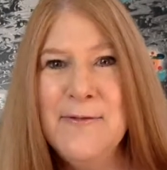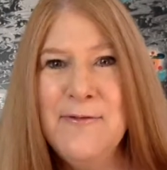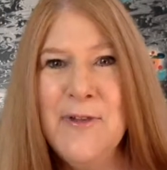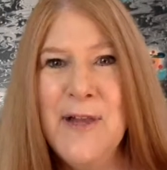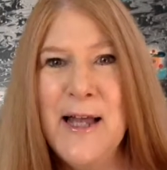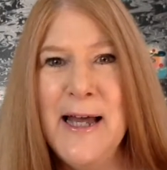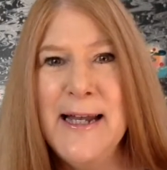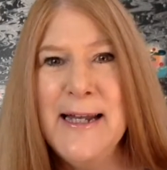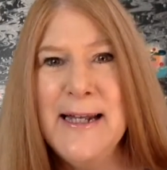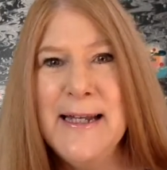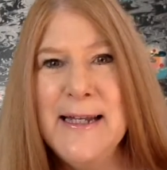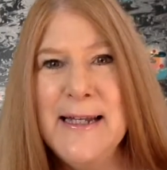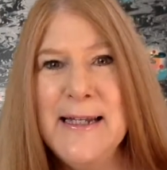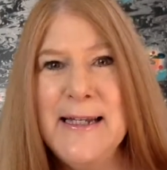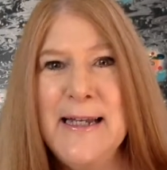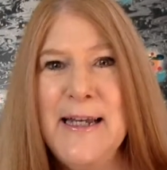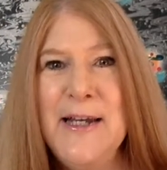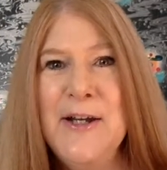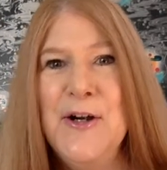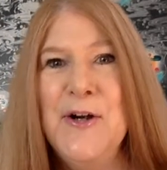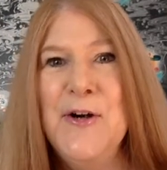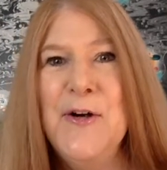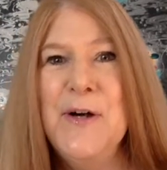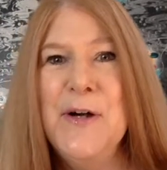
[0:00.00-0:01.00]
Flanagan
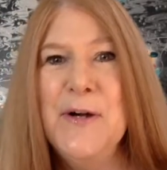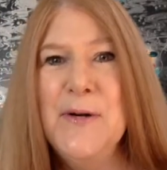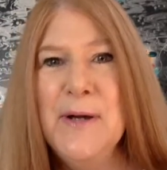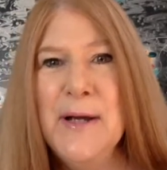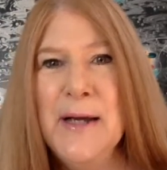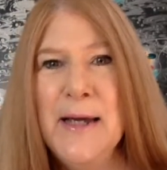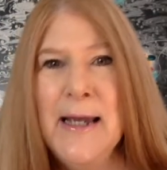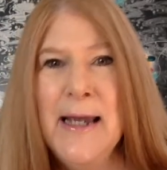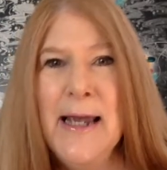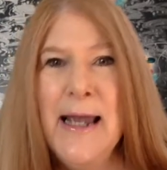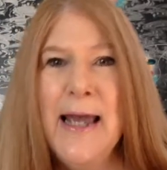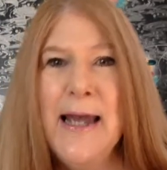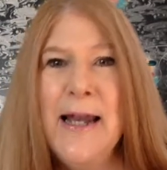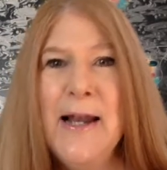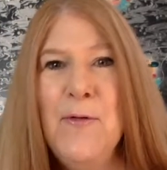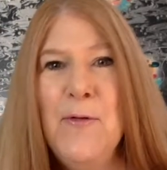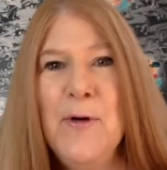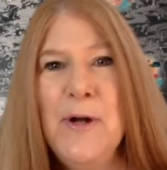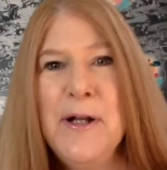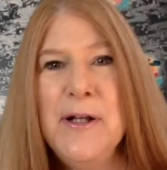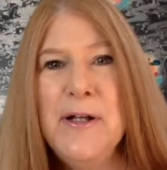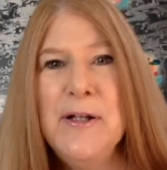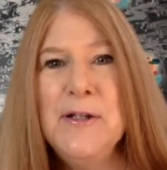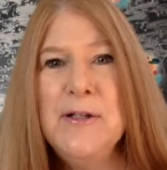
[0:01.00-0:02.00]
here, and I
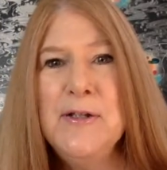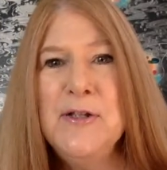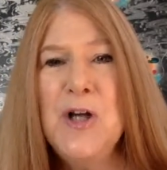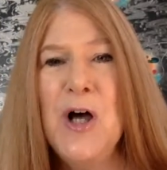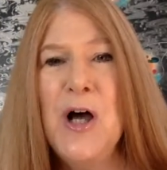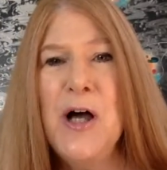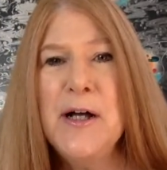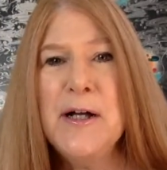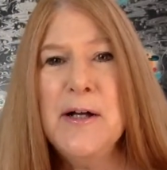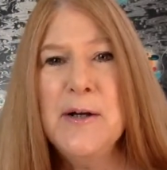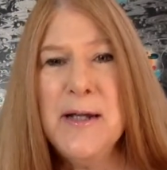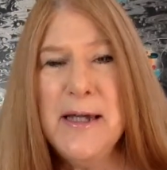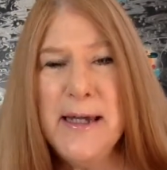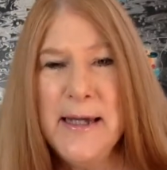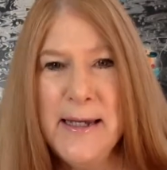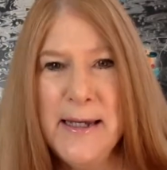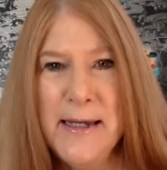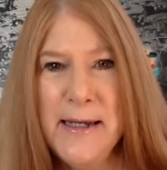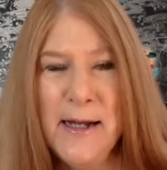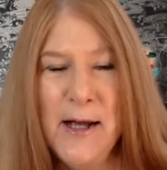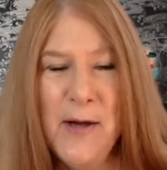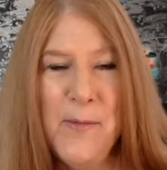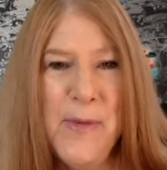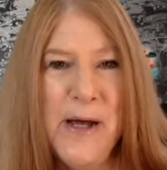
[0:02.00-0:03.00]
want to talk
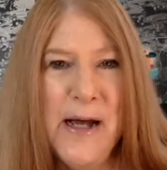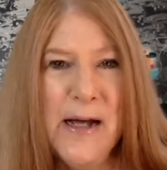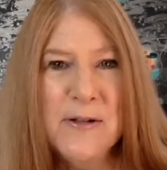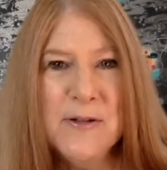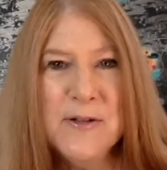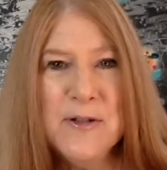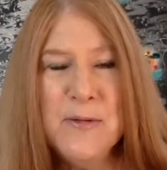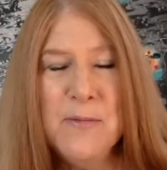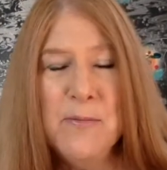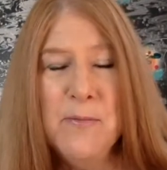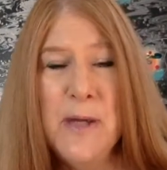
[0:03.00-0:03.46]
again about